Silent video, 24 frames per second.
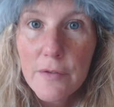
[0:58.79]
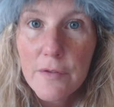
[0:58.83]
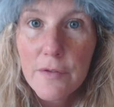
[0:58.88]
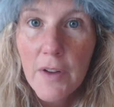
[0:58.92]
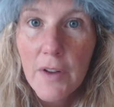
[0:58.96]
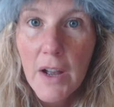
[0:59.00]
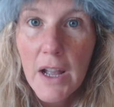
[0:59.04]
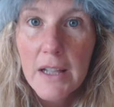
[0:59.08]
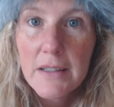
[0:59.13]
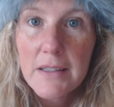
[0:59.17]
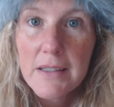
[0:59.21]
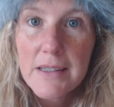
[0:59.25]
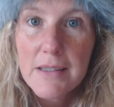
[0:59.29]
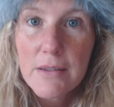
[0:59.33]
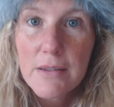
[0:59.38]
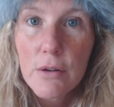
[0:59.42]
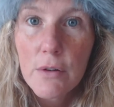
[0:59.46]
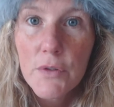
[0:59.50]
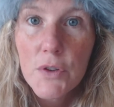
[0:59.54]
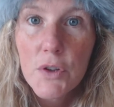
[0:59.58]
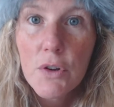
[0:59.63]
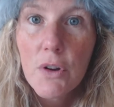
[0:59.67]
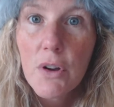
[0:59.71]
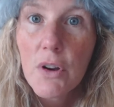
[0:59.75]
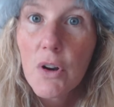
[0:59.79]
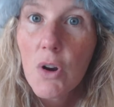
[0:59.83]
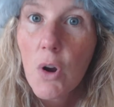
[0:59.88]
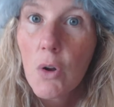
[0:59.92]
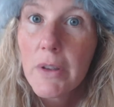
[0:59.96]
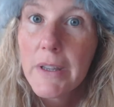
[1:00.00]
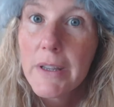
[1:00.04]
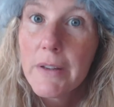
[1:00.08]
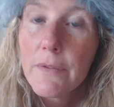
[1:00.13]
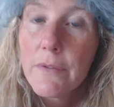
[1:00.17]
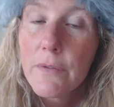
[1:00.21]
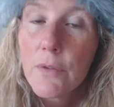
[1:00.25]
of funds, so if you can
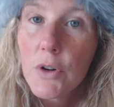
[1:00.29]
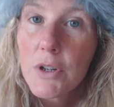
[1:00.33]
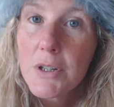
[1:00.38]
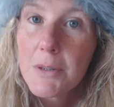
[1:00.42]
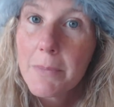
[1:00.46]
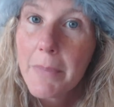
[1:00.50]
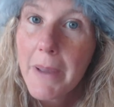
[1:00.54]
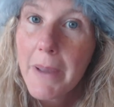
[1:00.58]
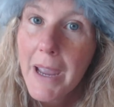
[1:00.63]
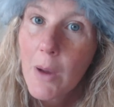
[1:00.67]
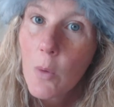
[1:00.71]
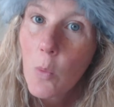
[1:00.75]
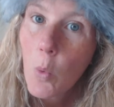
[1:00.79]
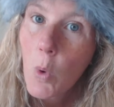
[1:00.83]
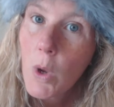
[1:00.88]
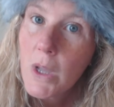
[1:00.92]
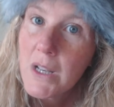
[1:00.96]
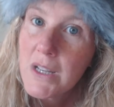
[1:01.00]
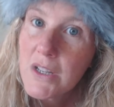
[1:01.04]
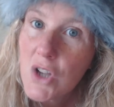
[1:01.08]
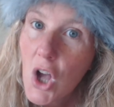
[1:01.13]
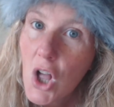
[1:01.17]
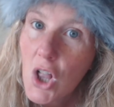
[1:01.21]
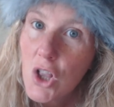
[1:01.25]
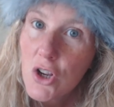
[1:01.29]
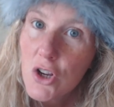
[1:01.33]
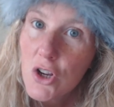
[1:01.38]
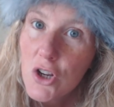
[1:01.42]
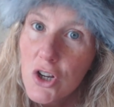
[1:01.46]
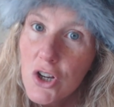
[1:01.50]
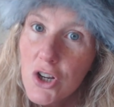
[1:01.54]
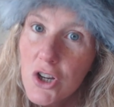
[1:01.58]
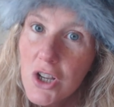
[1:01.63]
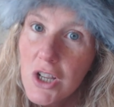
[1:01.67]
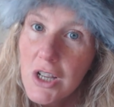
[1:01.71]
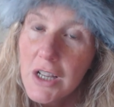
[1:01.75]
only afford to pay
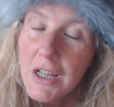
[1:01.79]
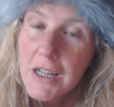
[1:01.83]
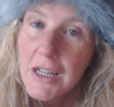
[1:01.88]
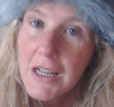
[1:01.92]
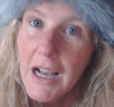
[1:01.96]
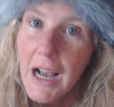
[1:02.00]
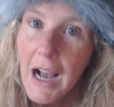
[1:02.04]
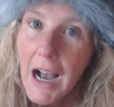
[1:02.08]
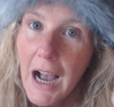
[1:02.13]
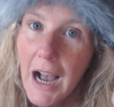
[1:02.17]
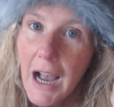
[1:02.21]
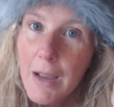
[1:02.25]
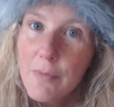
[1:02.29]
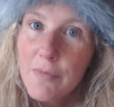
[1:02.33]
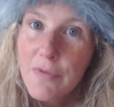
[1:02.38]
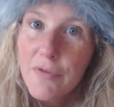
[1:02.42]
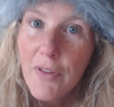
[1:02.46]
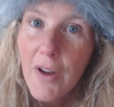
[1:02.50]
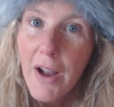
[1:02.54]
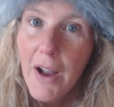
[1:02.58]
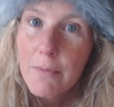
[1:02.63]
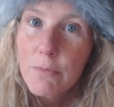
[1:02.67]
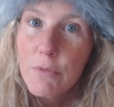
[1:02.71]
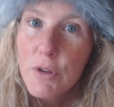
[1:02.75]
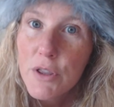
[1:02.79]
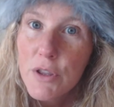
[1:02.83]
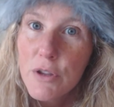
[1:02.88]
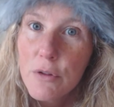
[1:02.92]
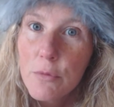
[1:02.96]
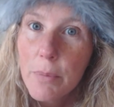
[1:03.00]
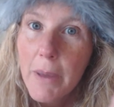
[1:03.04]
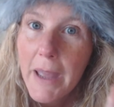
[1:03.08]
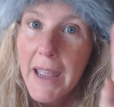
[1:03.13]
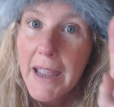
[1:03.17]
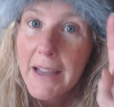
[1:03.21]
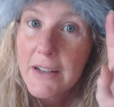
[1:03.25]
$1, I'm fine with you
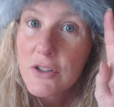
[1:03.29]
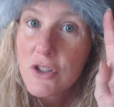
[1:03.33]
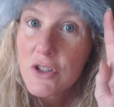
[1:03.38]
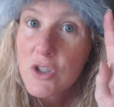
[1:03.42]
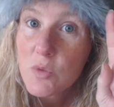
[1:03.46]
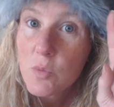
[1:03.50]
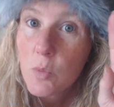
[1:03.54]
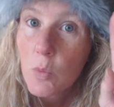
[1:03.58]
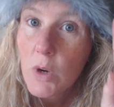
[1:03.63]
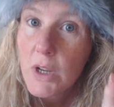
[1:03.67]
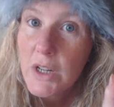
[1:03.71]
paying just